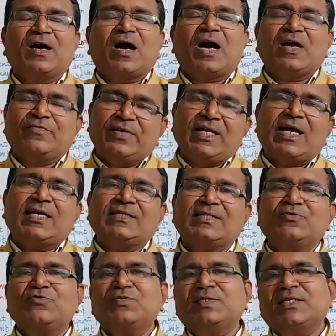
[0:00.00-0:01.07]
I will
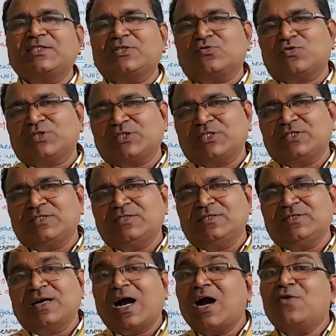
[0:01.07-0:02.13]
ask you such a question,
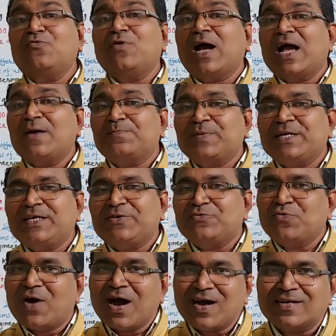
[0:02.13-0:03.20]
how happy
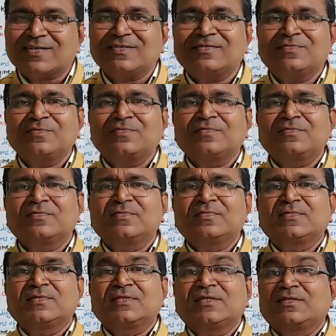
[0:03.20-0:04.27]
you are,
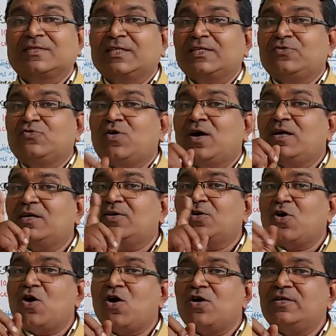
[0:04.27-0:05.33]
then you are
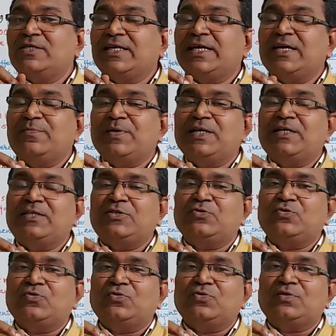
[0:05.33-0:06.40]
not able
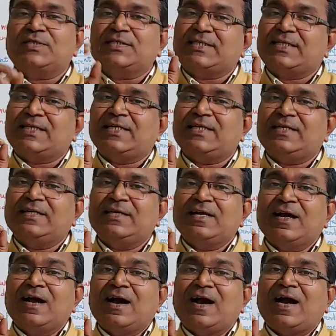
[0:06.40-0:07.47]
to say
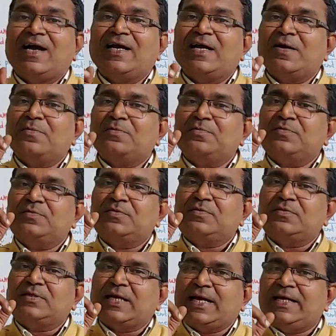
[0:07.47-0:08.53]
I am
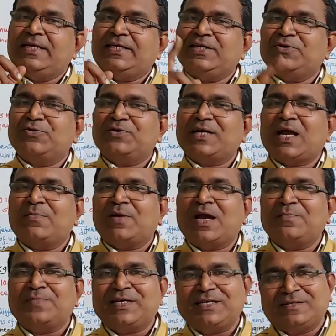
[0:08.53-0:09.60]
10 kilogram
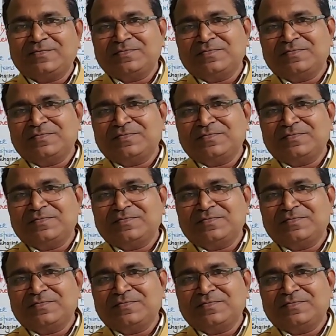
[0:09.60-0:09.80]
happy,